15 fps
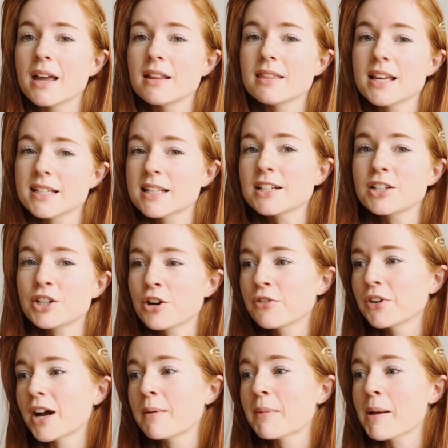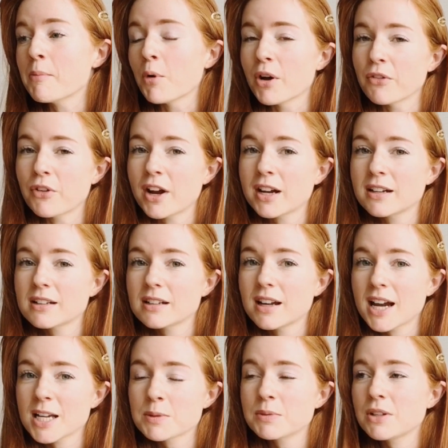they sent it over and my boyfriend
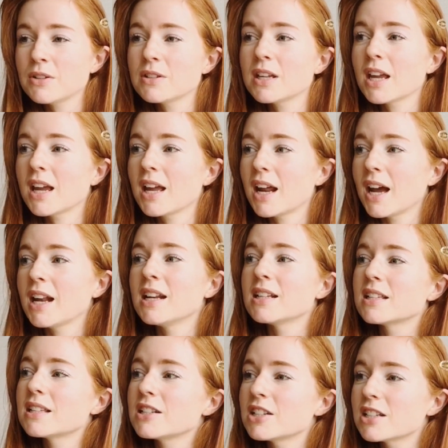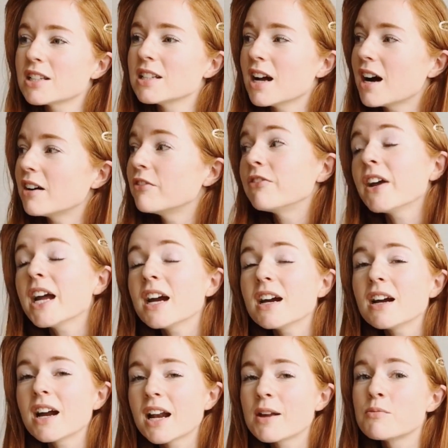has been using it, and it's just not
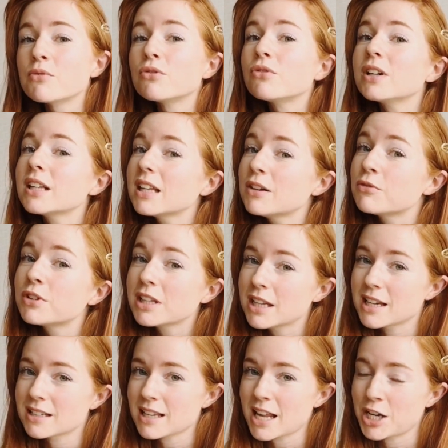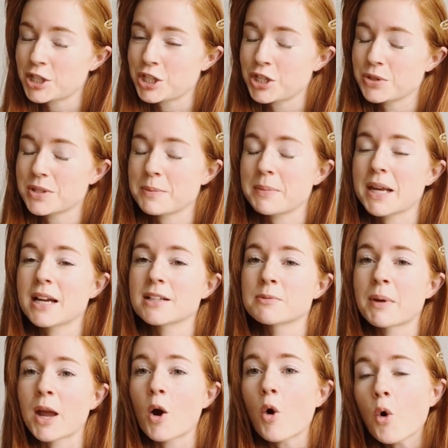fair, and I'm really, really excited to use it, because
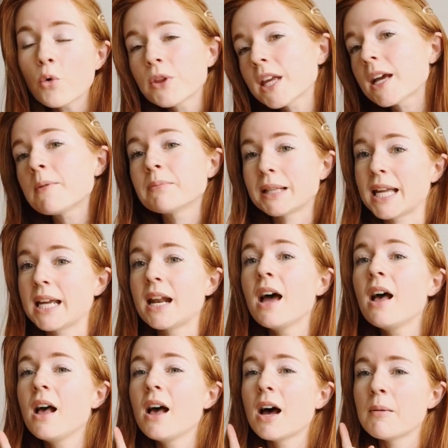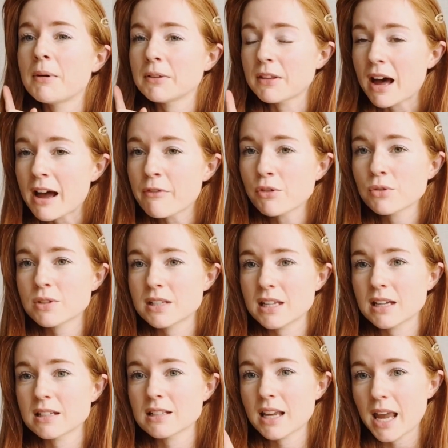my only complaint about the iPhone
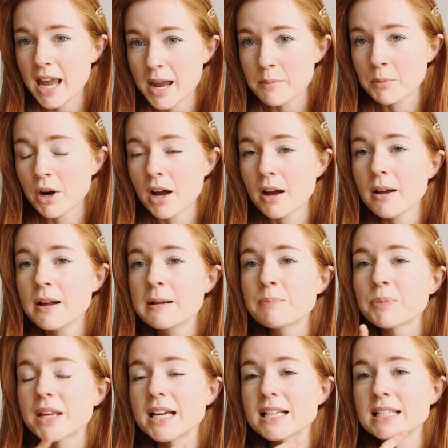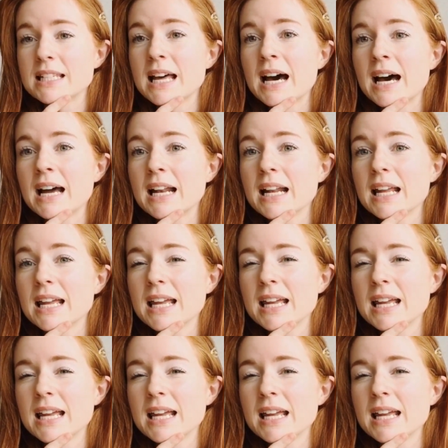6 camera is that